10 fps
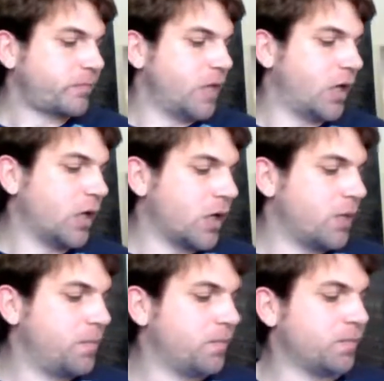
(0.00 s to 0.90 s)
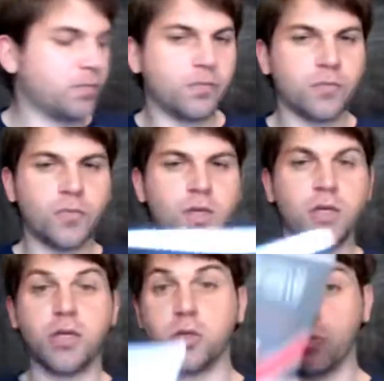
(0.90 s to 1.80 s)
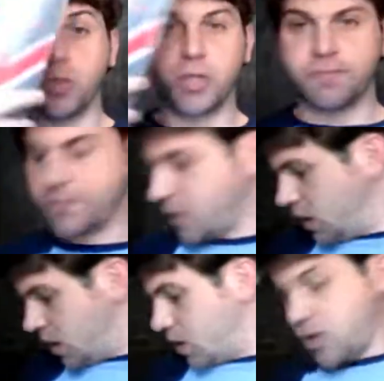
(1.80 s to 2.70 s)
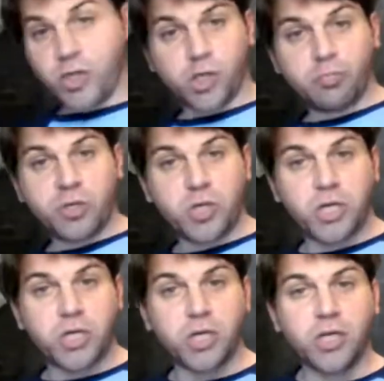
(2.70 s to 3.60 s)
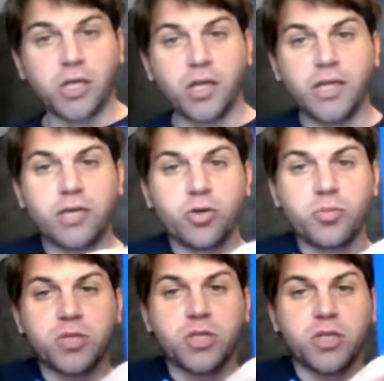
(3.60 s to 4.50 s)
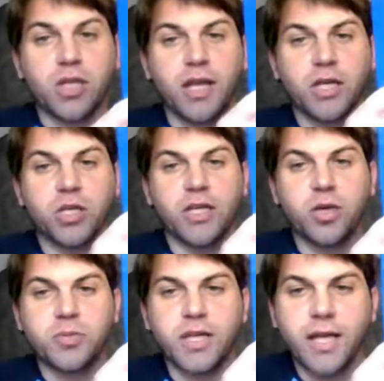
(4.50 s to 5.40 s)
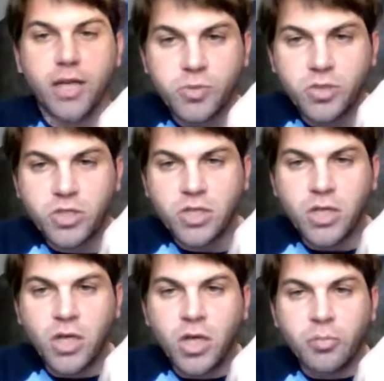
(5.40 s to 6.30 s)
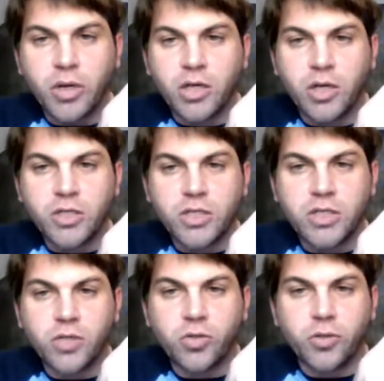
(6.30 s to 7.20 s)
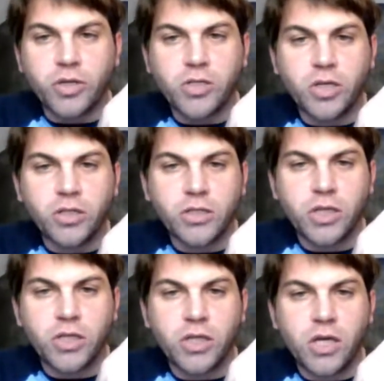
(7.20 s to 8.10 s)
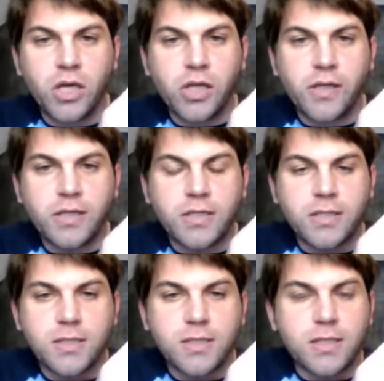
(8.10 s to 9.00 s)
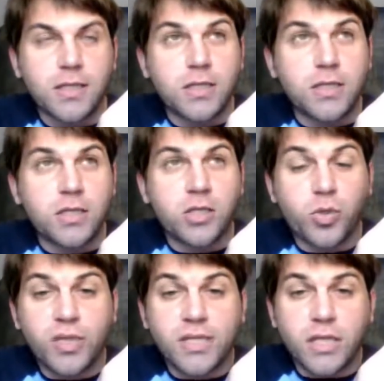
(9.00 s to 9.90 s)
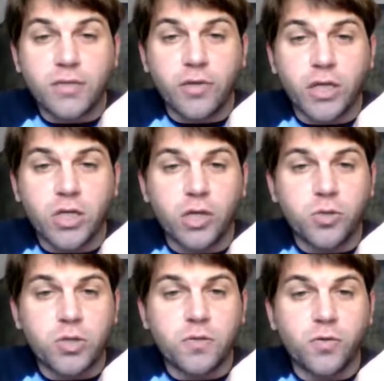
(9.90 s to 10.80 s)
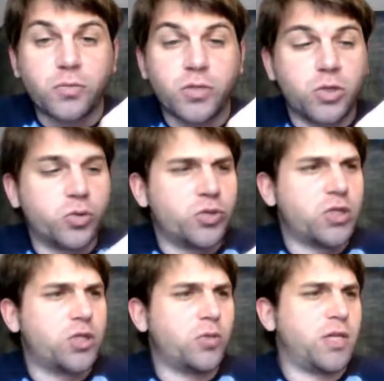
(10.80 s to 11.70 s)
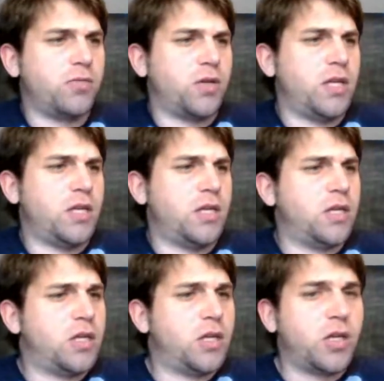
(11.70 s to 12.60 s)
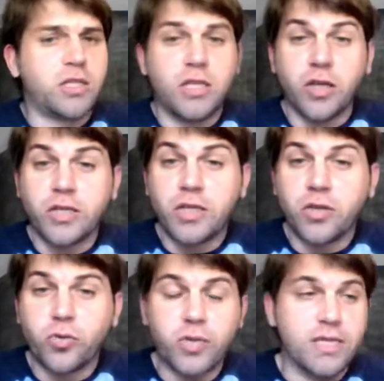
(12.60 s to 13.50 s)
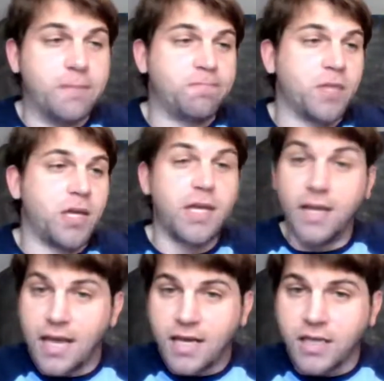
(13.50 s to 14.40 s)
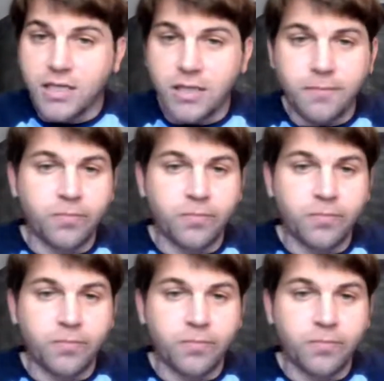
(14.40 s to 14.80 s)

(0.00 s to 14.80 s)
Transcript: Um, good book. Another good book, Lie Groups, uh, on Lie Groups and Lie Algebras by Carter Segal and MacDonald. This is three sets of lecture notes from courses that were given in uh, 1993 in Lancaster.